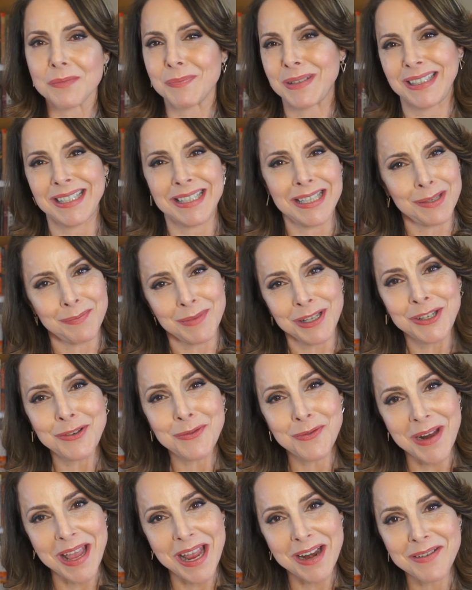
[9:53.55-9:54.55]
But this is much
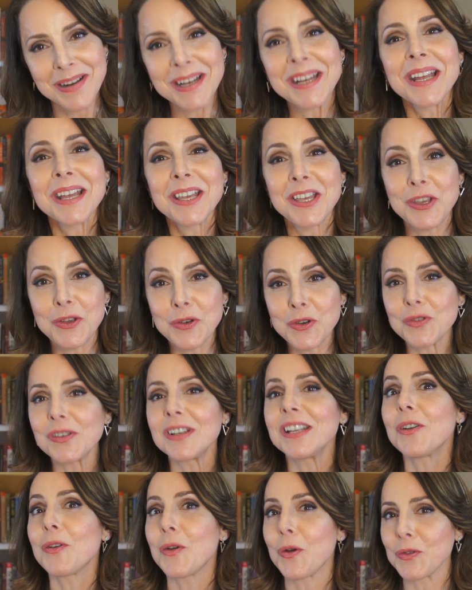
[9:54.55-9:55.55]
rarer. It
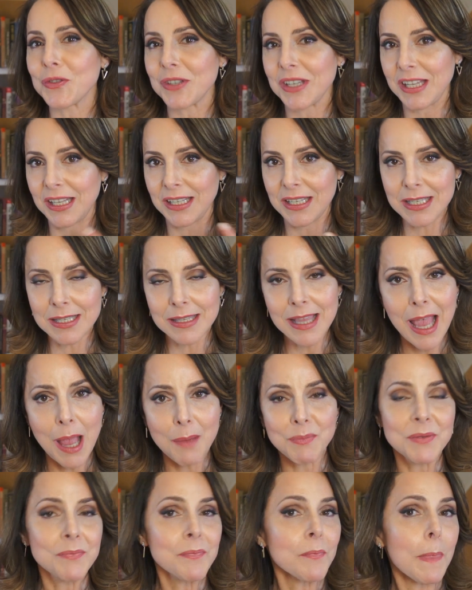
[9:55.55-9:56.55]
usually goes in
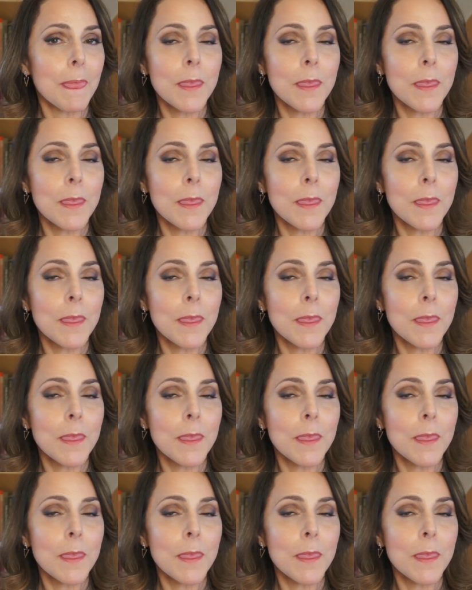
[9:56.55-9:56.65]
steps.